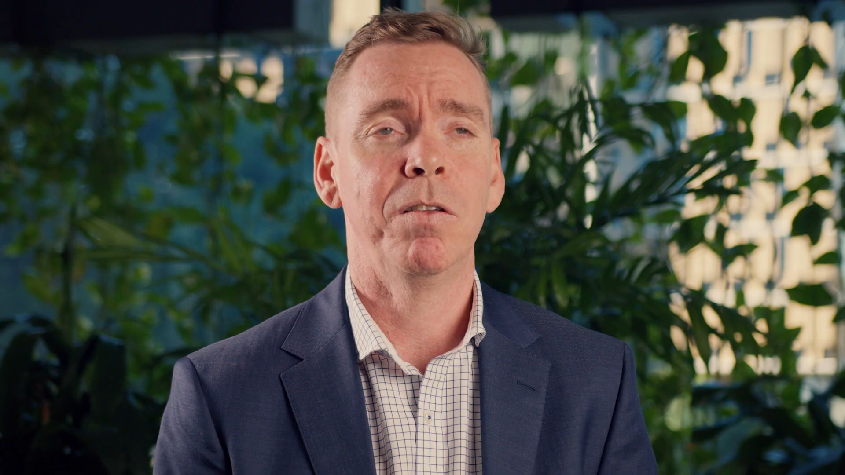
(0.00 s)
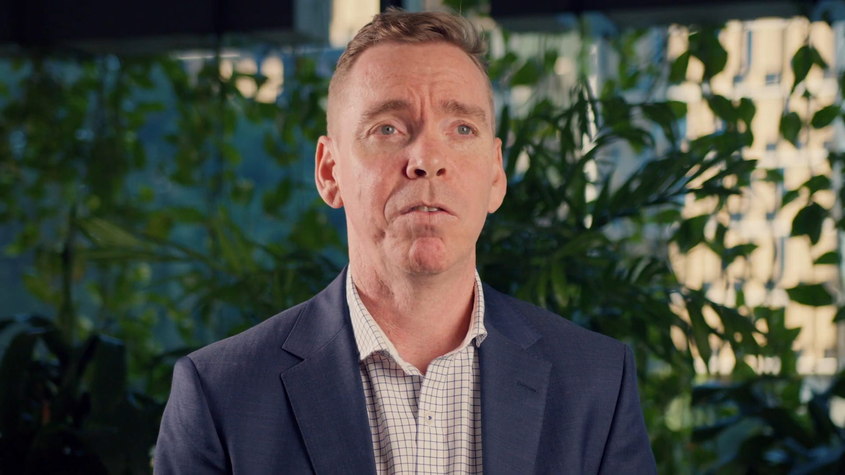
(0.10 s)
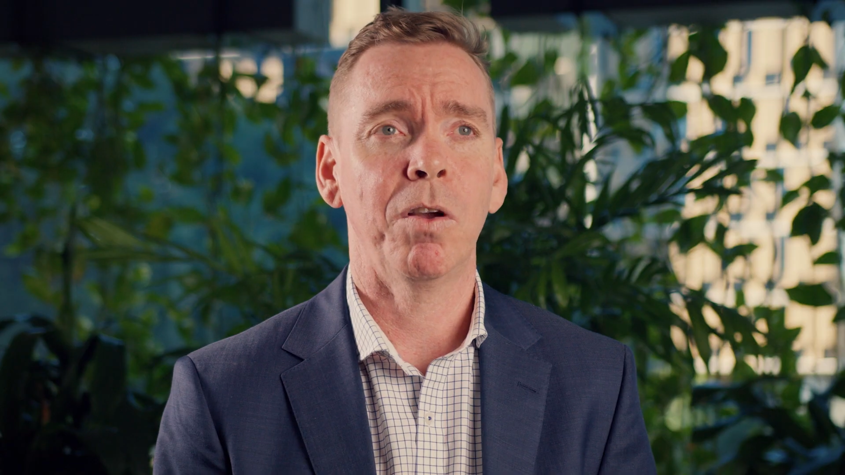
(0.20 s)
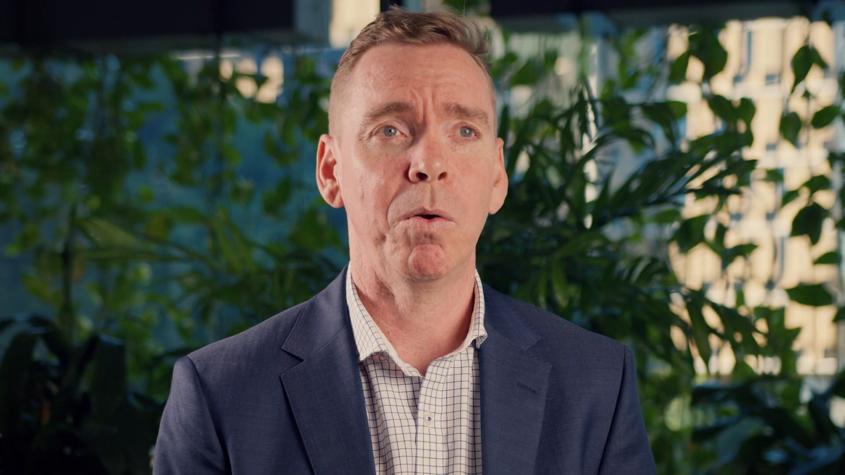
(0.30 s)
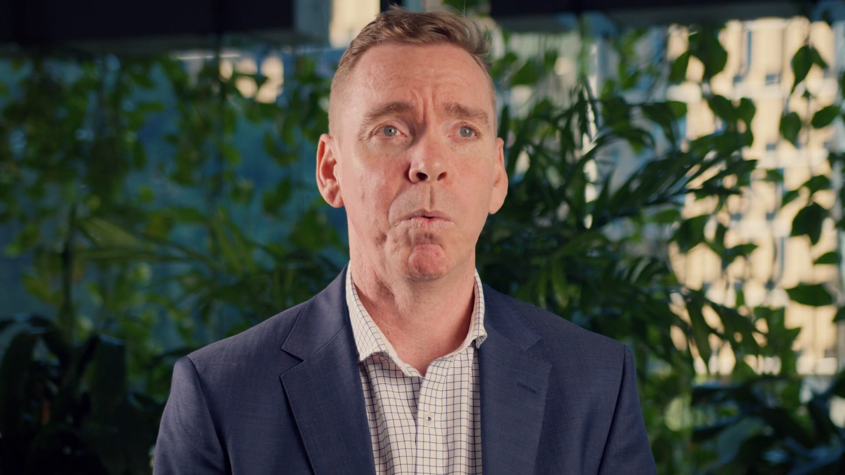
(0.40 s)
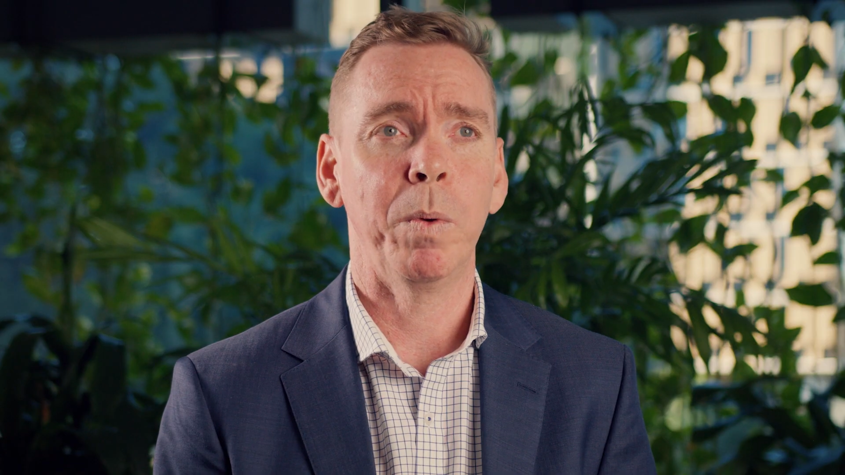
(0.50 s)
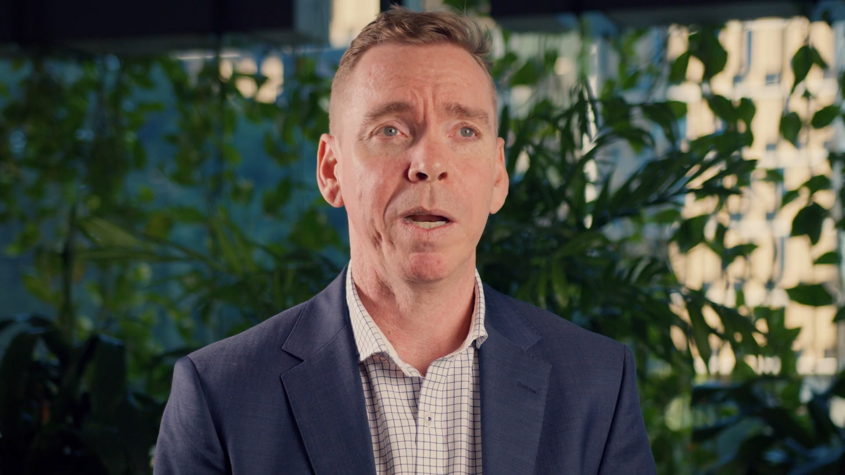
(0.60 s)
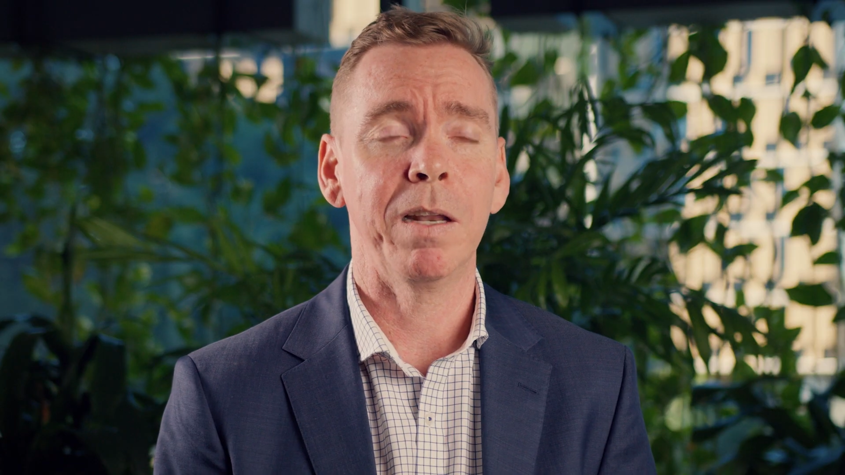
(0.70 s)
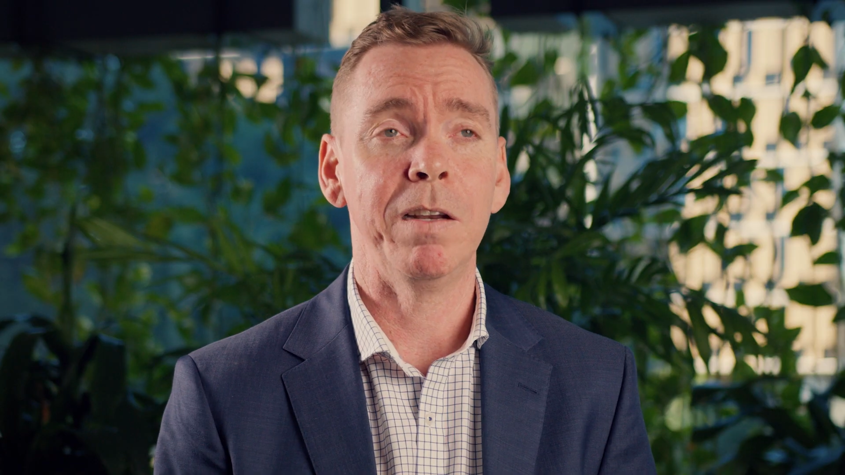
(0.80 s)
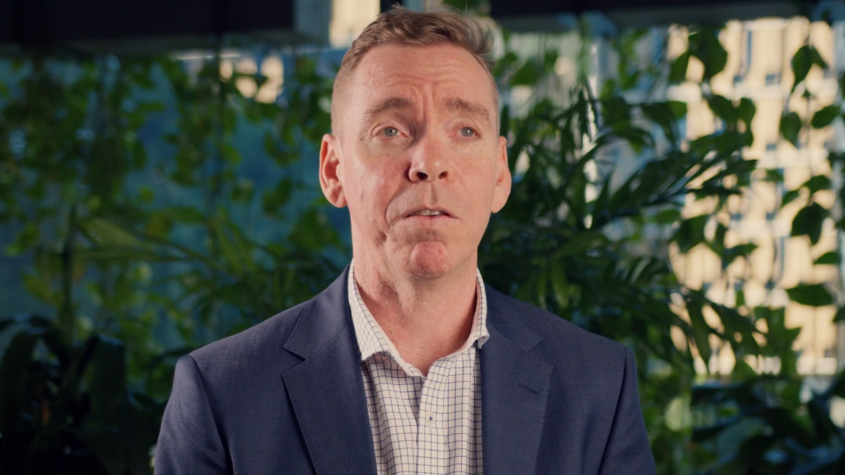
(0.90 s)
So we're
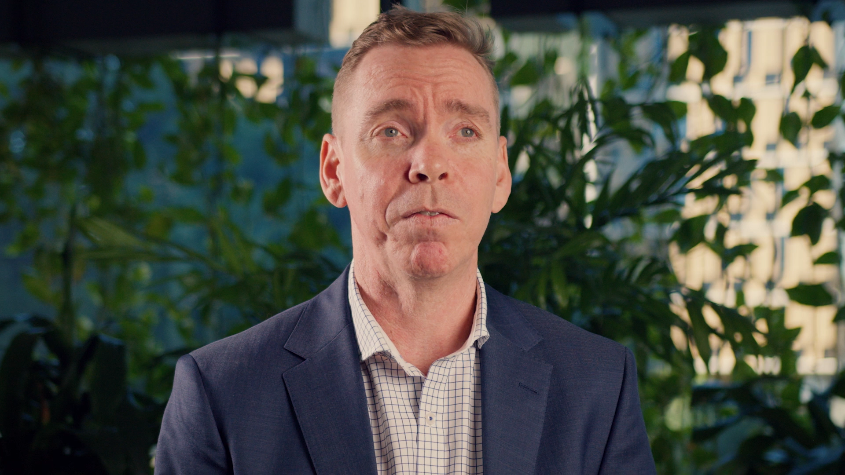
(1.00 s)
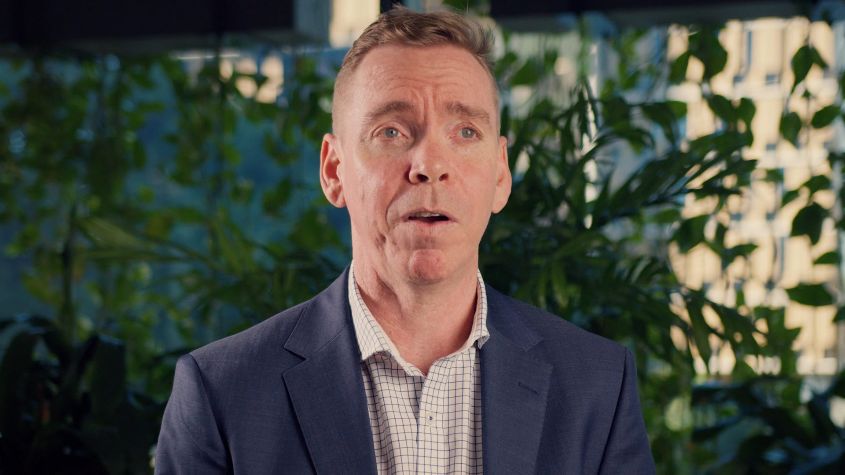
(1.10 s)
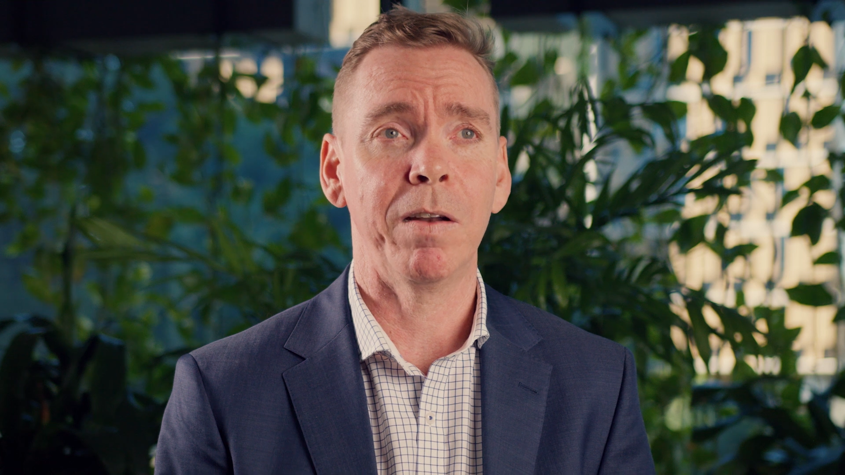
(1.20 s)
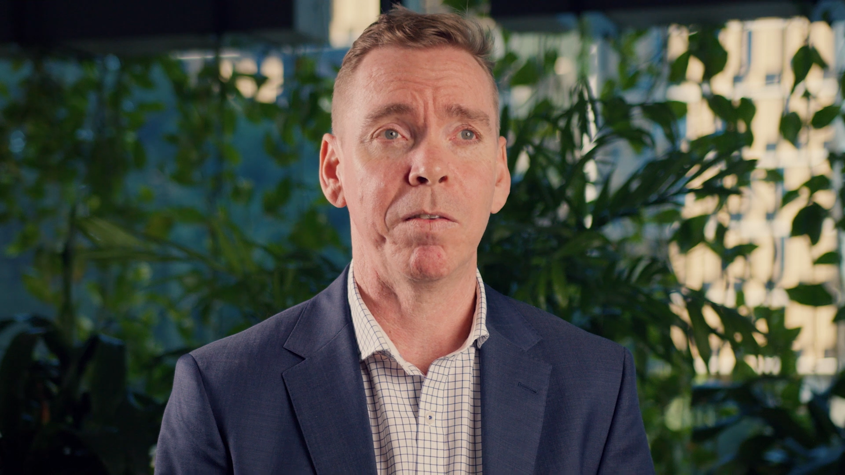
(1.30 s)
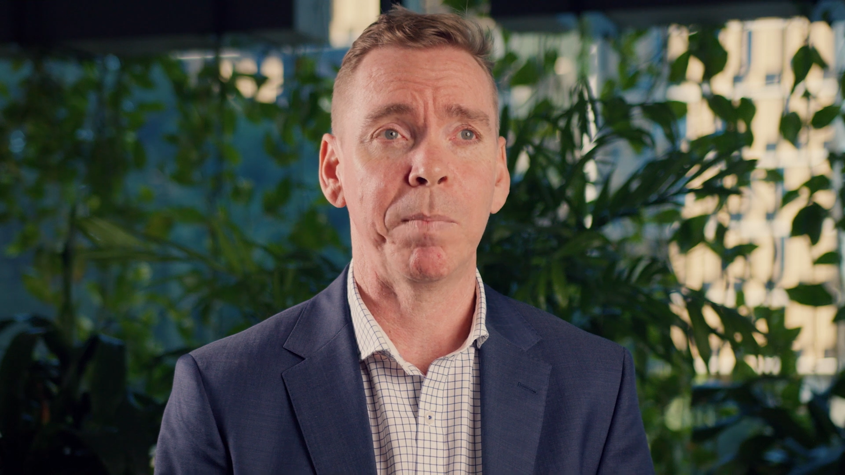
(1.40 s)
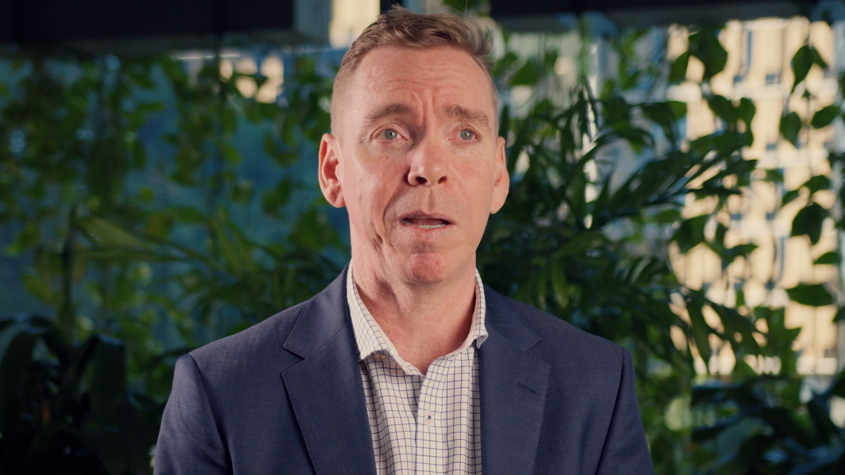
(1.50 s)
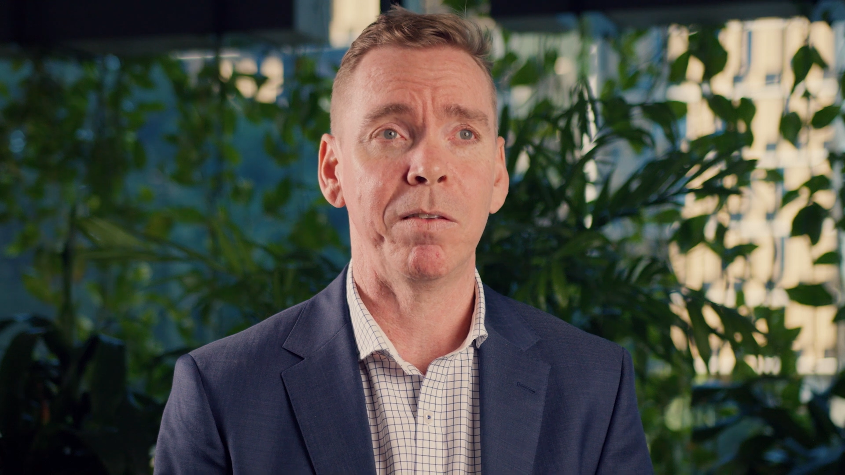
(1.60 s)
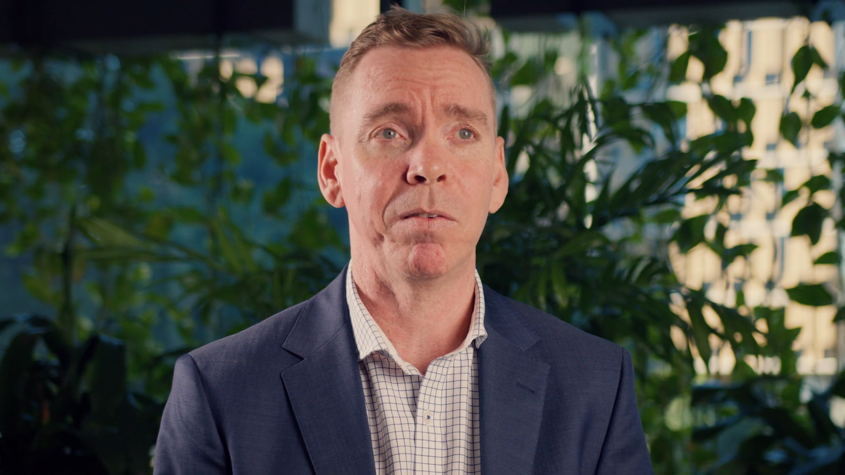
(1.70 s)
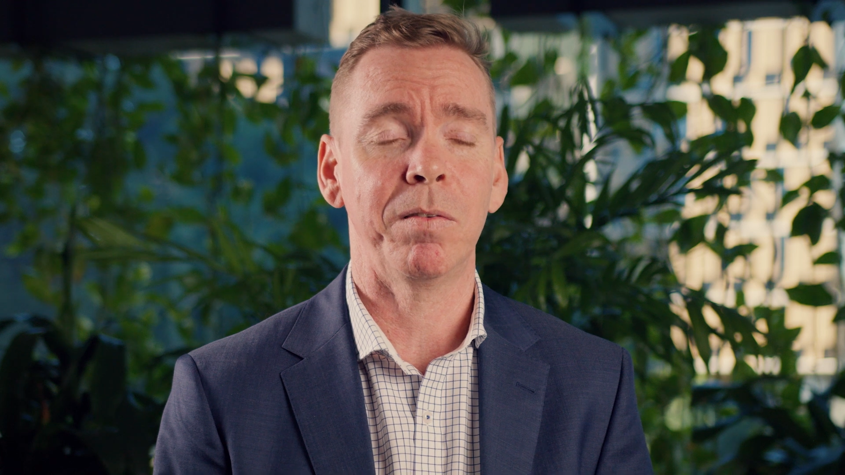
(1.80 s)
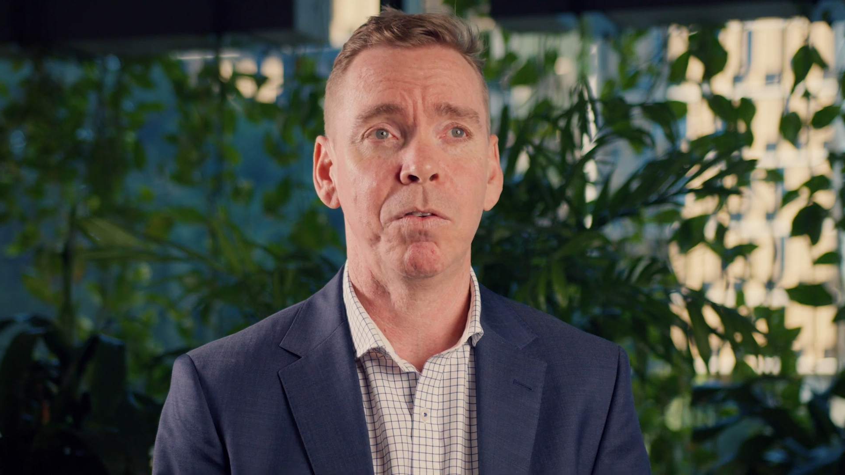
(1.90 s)
going to need to find space